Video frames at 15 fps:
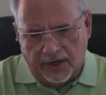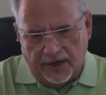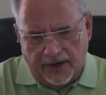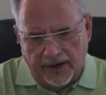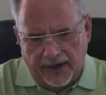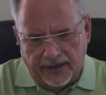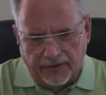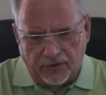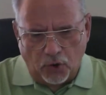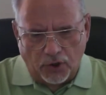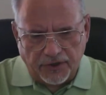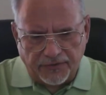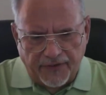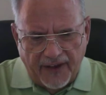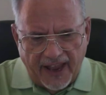And of
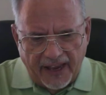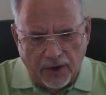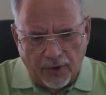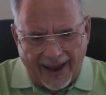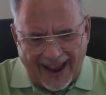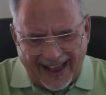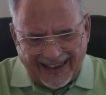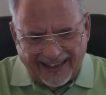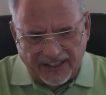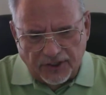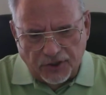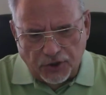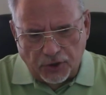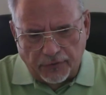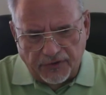course, value-adding
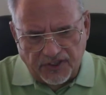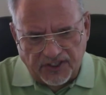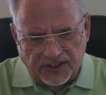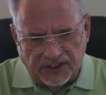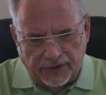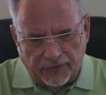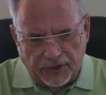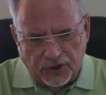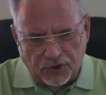service delivery